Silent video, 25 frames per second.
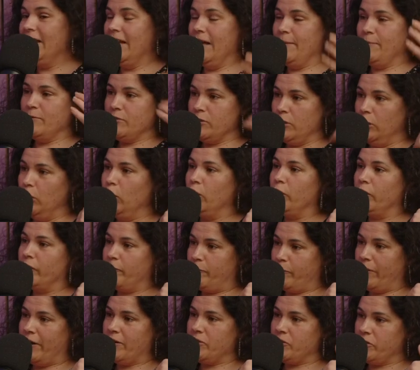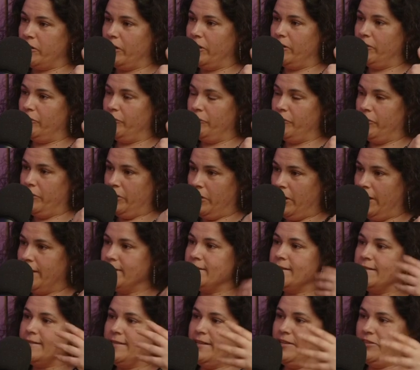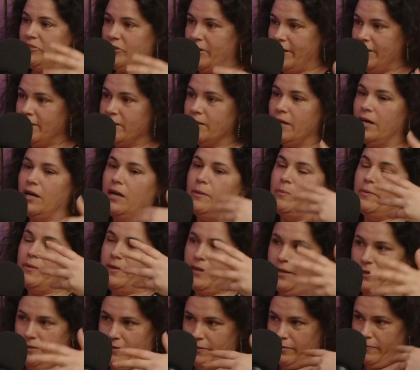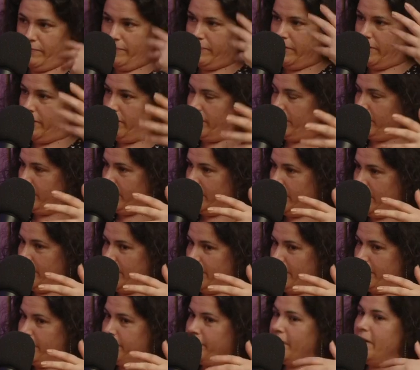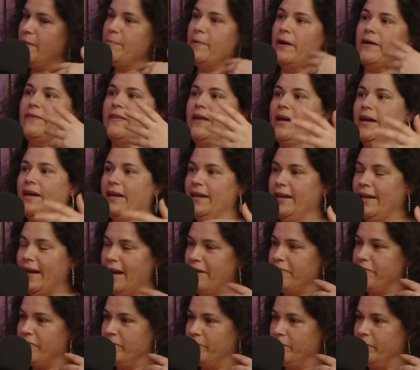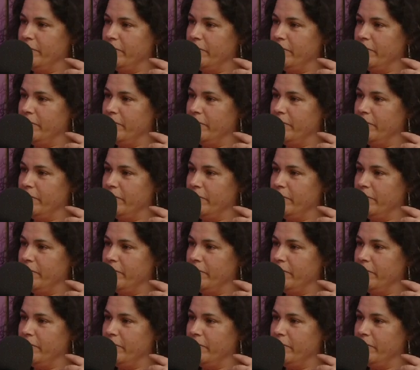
It puts a lot of pressure on the nurses to then chase up, and then the feedback they're going to get from